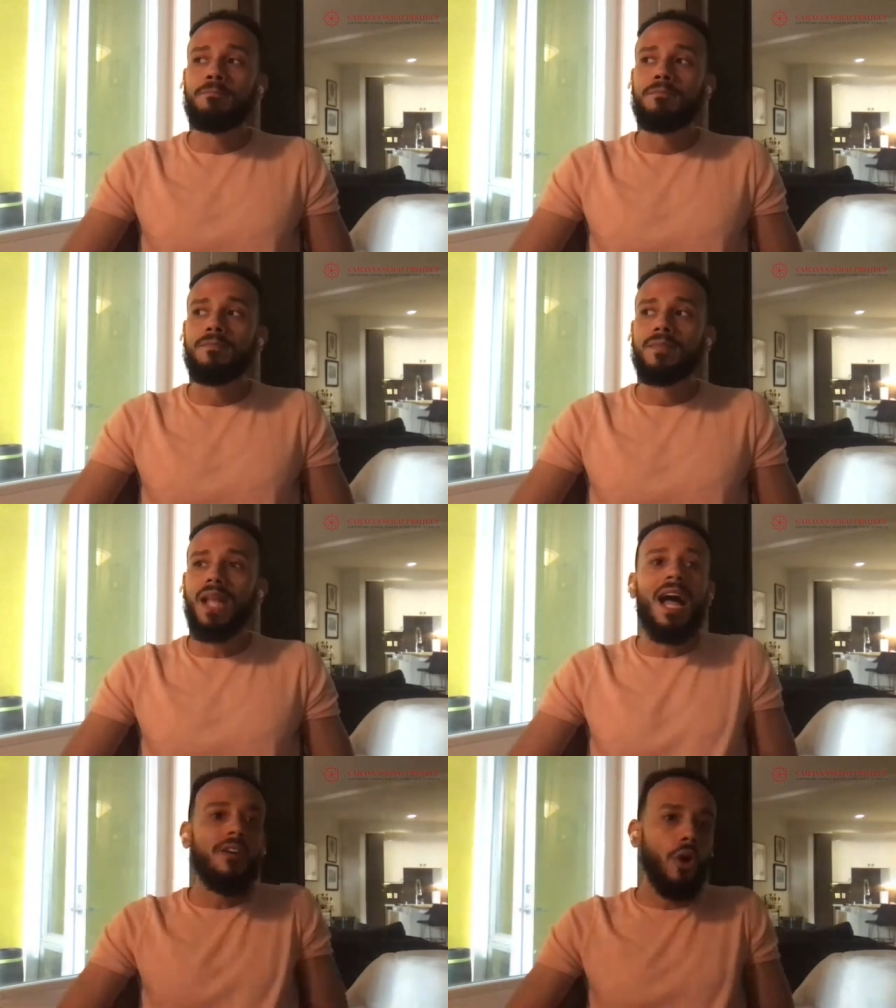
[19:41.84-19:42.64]
I have
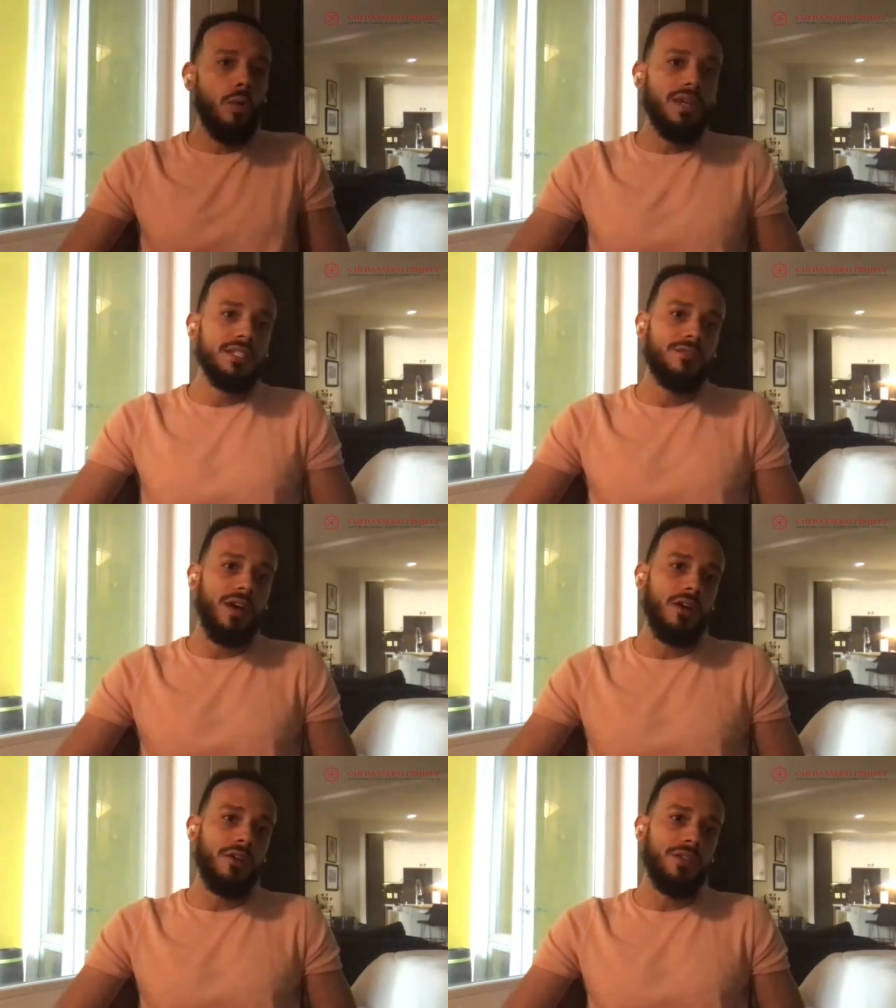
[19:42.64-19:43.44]
always felt
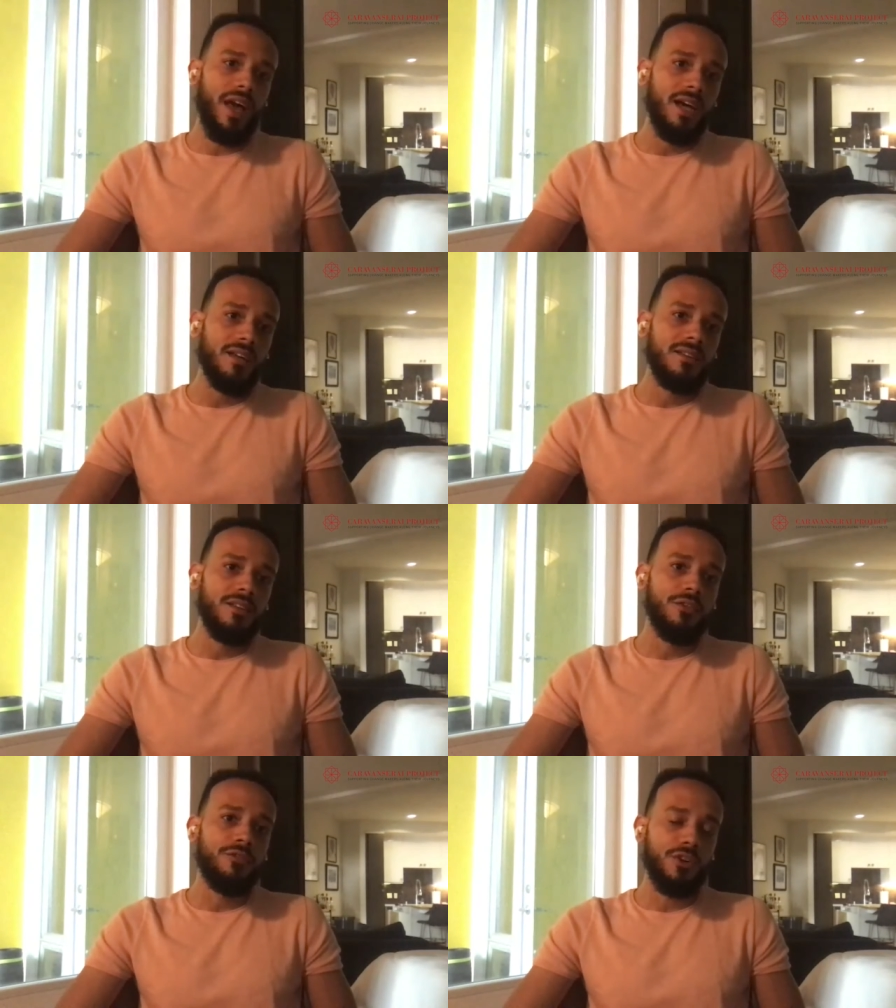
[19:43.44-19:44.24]
that the
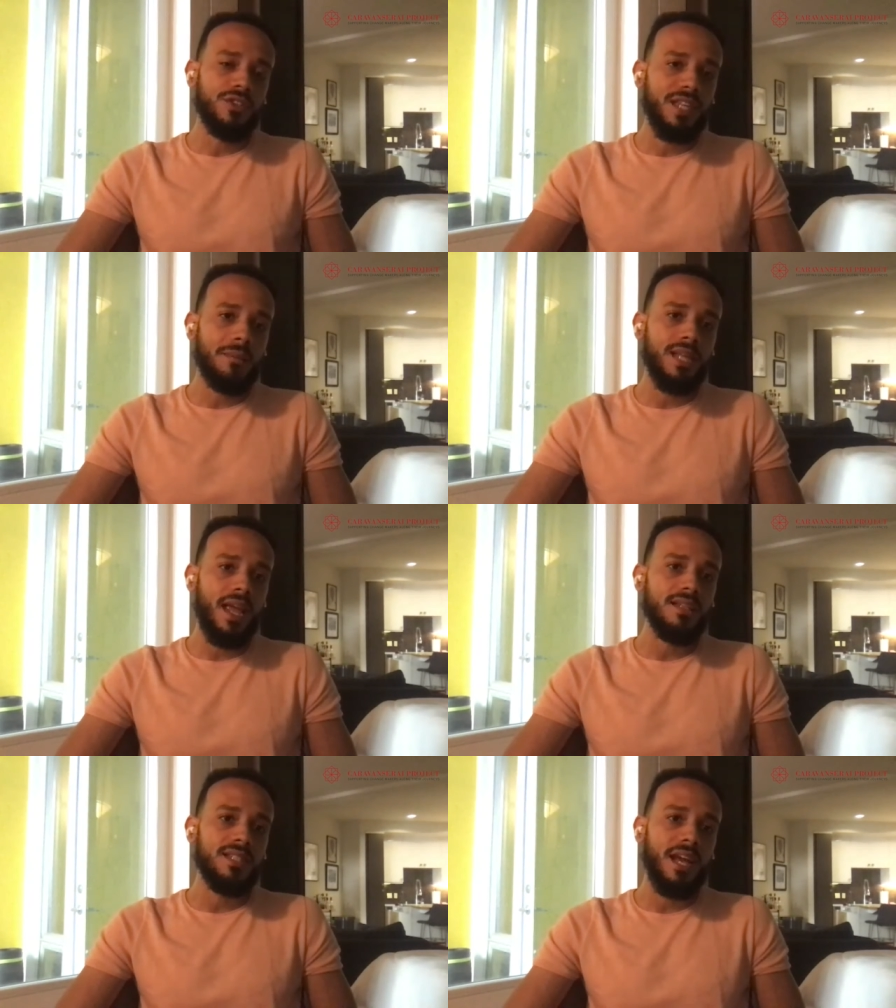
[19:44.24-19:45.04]
first step to
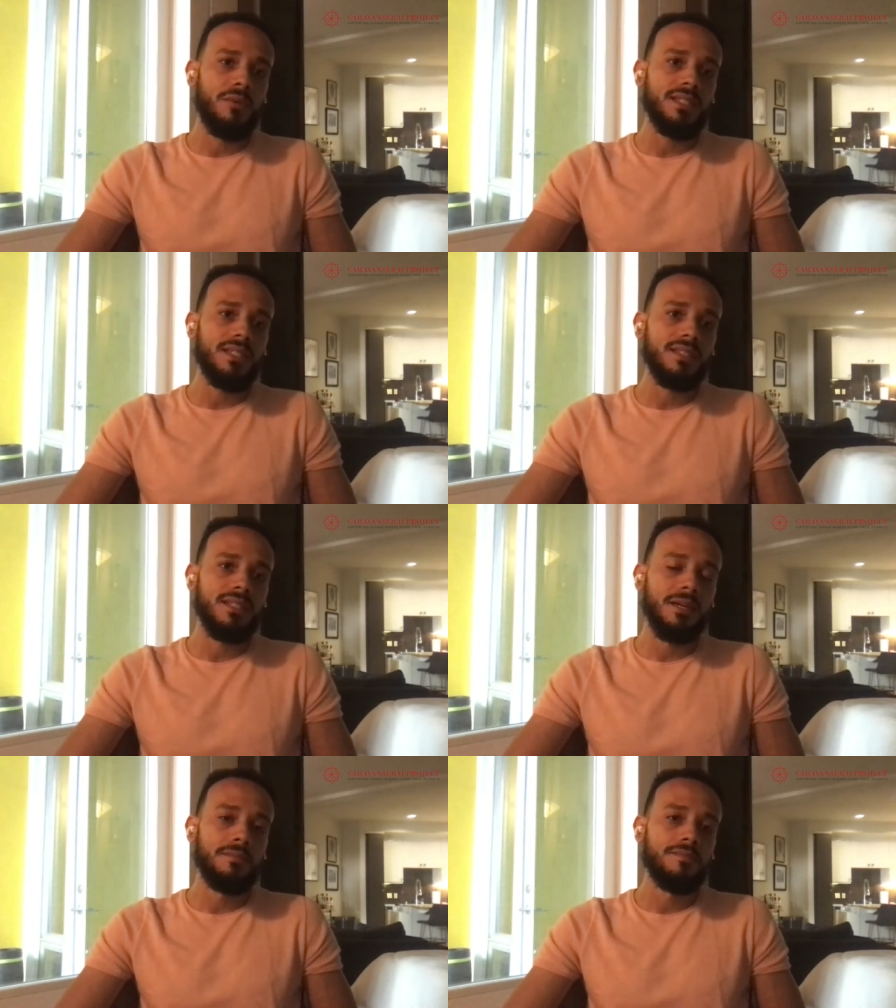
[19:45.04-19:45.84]
anti-racism